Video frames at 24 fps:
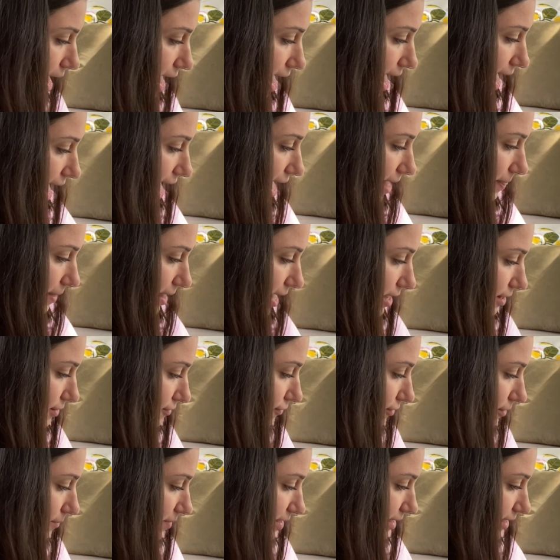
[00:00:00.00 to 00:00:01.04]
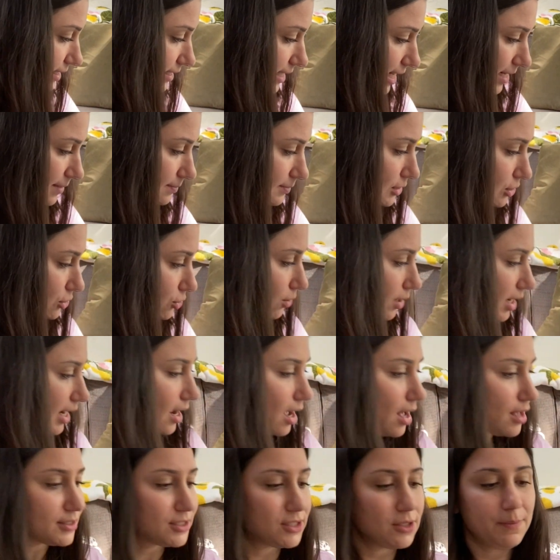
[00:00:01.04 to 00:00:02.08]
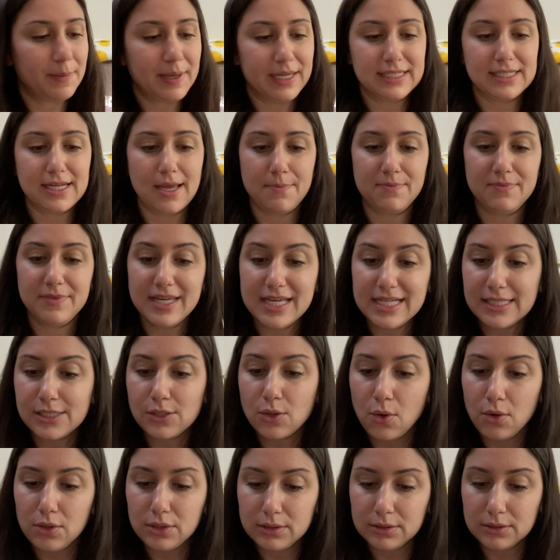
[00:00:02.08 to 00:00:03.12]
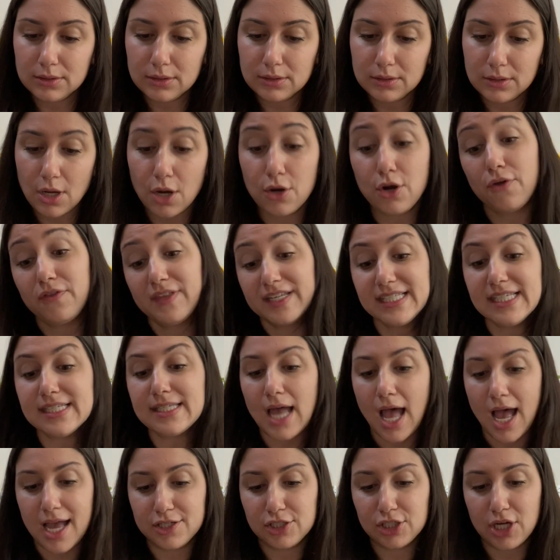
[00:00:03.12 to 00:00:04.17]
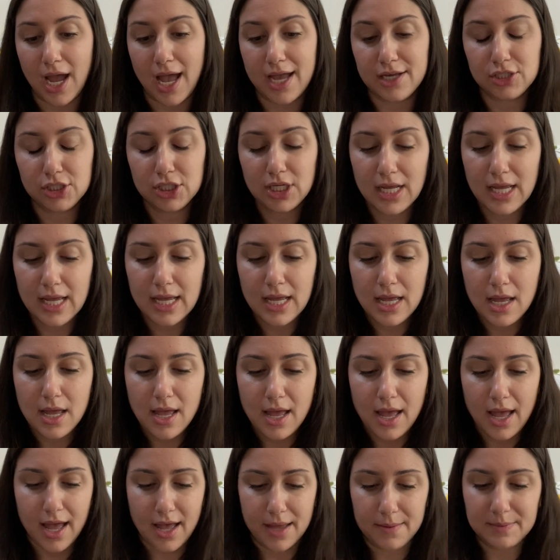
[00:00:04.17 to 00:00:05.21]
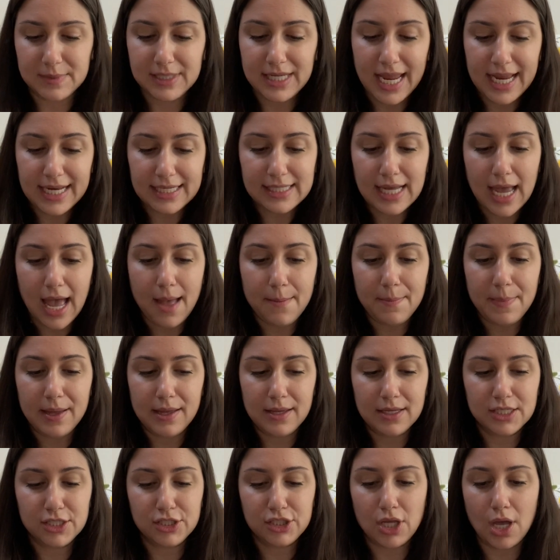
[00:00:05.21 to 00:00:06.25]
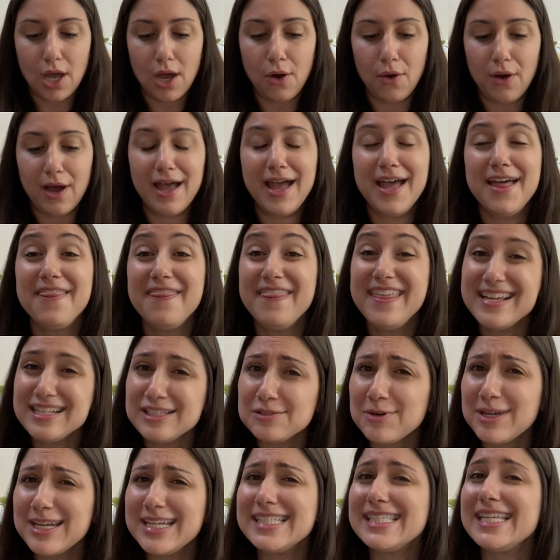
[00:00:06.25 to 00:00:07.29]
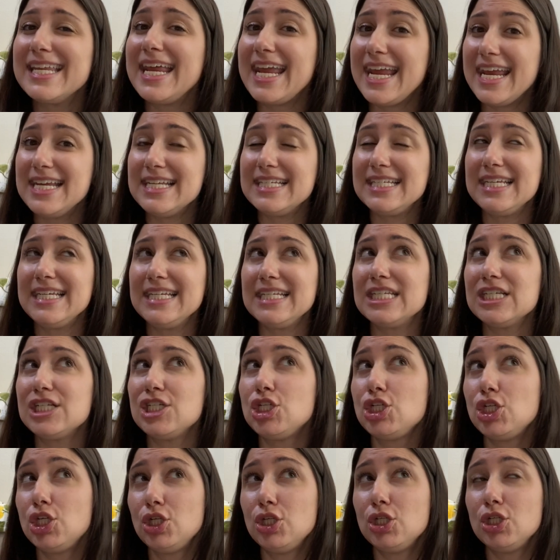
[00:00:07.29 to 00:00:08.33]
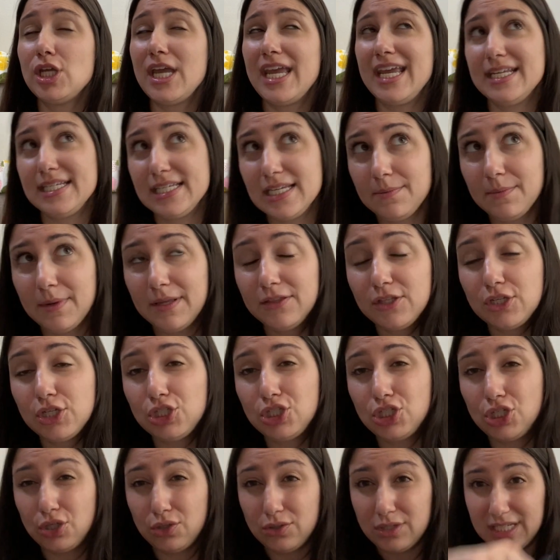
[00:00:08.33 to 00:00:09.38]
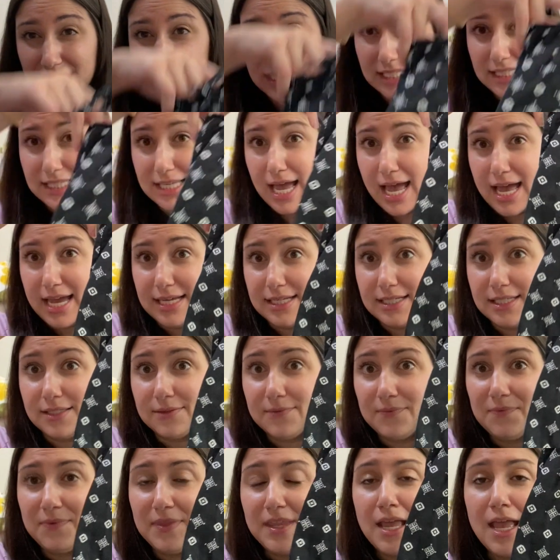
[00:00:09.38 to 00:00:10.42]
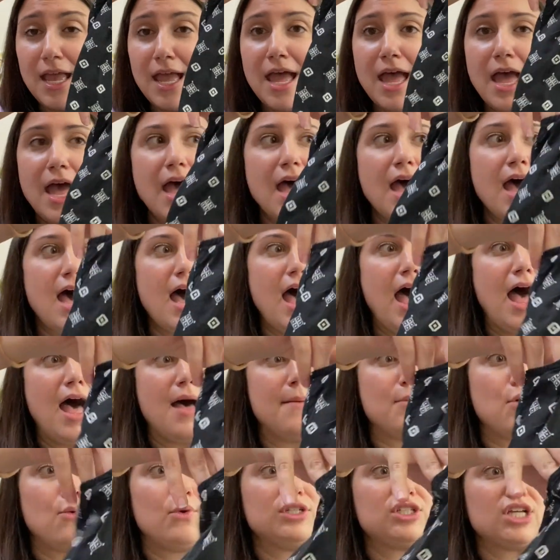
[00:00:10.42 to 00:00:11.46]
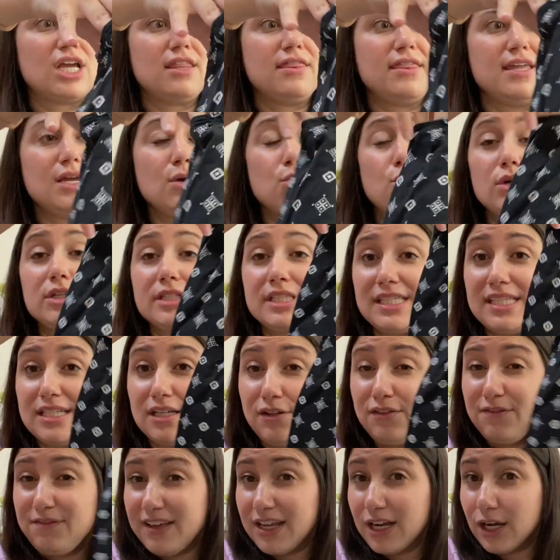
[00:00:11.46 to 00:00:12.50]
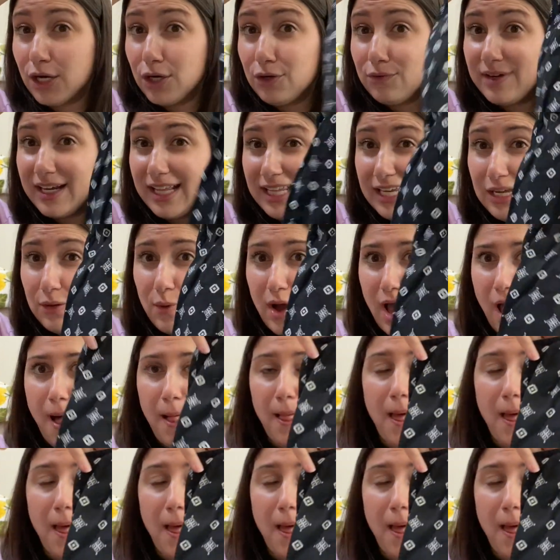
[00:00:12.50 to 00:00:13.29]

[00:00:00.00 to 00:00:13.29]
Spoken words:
And then from the same store, I also picked up this this is Oshkosh tank top. So this one is an 18 month to 2T size, which I think will still fit her really well.